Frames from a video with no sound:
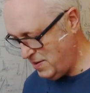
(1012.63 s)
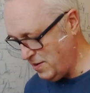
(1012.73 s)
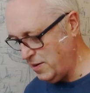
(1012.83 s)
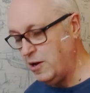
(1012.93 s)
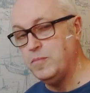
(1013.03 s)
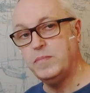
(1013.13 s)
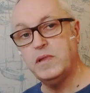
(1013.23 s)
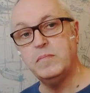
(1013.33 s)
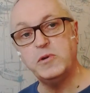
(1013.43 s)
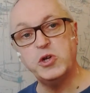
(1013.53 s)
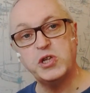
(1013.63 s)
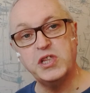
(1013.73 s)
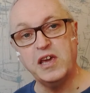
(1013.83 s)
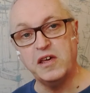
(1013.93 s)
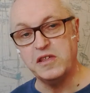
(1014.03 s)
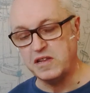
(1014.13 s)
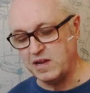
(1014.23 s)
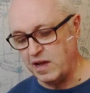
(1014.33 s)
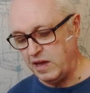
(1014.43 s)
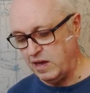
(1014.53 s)
I opened them just the other
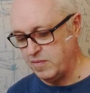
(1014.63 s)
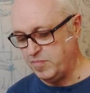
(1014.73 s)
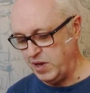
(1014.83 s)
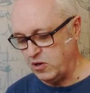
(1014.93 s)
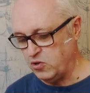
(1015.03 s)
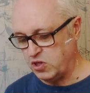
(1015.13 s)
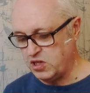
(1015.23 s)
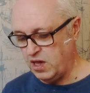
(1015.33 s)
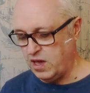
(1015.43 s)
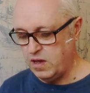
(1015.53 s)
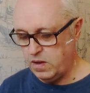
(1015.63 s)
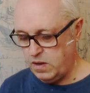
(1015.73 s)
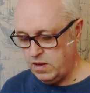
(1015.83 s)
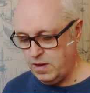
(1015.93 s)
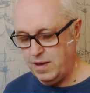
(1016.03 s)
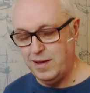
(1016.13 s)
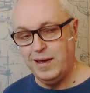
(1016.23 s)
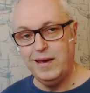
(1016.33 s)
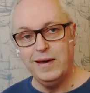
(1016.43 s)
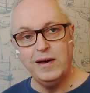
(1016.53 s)
day because I
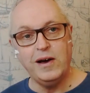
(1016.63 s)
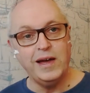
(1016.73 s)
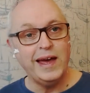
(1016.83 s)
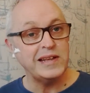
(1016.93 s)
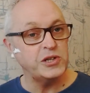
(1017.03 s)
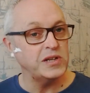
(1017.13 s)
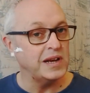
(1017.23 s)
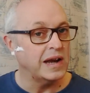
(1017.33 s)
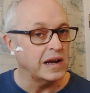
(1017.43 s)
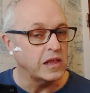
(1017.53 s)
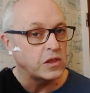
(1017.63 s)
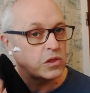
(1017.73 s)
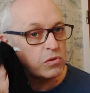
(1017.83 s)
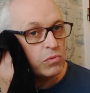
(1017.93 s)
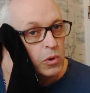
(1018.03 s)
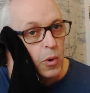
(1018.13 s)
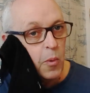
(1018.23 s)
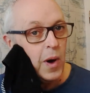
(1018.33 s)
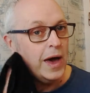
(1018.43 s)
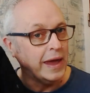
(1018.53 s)
accidentally threw
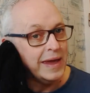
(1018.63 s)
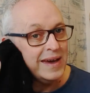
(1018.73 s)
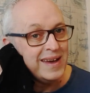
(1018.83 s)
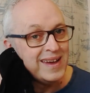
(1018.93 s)
away